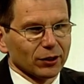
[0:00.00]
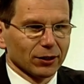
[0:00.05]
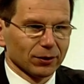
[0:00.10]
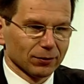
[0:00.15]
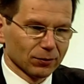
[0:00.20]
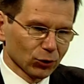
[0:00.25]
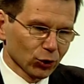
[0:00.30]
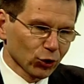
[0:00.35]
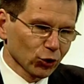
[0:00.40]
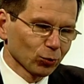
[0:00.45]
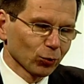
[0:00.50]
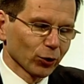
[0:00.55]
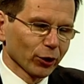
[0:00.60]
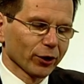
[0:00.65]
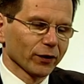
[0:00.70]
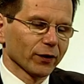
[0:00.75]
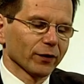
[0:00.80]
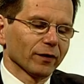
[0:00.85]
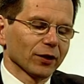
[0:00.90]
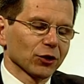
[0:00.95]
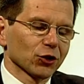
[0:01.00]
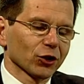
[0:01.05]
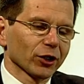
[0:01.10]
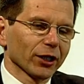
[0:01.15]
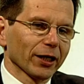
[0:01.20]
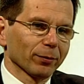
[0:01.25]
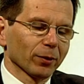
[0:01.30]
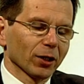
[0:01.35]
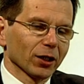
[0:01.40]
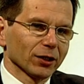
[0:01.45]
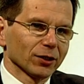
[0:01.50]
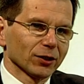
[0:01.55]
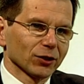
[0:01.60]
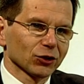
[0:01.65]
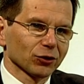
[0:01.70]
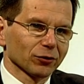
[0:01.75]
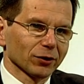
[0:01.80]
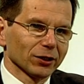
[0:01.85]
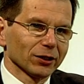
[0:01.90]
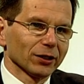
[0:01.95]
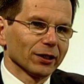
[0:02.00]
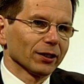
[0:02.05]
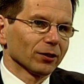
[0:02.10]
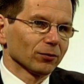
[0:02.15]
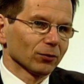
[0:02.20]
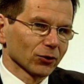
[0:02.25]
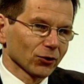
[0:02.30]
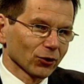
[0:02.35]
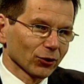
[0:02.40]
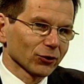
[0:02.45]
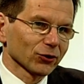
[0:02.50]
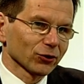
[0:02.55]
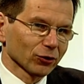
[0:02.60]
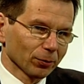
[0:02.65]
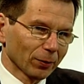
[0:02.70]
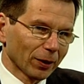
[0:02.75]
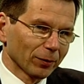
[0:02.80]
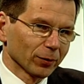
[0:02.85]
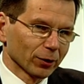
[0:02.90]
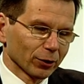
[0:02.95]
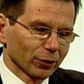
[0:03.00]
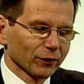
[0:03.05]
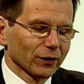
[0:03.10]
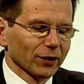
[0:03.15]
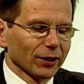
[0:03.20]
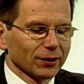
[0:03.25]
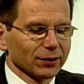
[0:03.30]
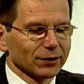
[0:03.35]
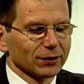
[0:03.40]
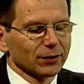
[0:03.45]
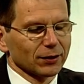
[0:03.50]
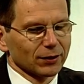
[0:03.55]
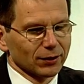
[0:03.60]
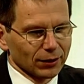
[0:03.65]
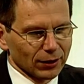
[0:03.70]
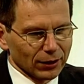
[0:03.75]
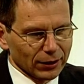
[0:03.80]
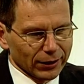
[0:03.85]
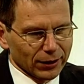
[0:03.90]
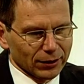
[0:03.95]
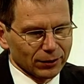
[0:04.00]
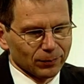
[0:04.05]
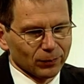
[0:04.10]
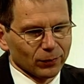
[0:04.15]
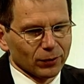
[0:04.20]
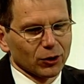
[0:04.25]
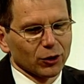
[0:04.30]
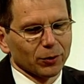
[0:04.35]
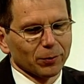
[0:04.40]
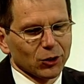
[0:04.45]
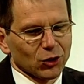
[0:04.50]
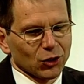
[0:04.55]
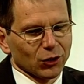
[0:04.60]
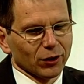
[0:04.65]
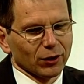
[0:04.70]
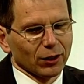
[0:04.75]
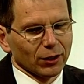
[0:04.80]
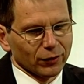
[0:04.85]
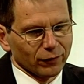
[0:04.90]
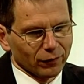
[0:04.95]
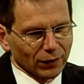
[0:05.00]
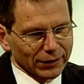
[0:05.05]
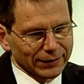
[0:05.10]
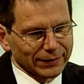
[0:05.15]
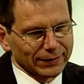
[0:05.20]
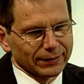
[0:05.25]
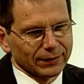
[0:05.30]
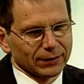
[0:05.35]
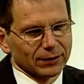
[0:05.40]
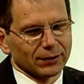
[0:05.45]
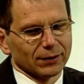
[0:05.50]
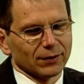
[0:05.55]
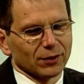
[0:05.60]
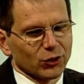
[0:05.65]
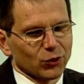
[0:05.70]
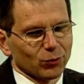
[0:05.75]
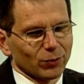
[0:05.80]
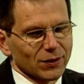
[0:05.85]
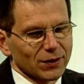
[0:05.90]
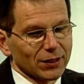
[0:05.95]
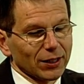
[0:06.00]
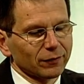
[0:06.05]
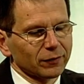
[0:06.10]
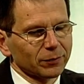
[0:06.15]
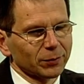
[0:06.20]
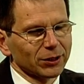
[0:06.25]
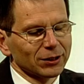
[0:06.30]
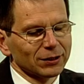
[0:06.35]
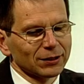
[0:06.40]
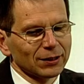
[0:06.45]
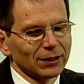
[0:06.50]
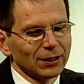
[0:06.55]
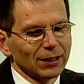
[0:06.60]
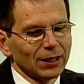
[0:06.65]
I used to work in the venture capital industry and was also a member of that commission advising the Swiss government.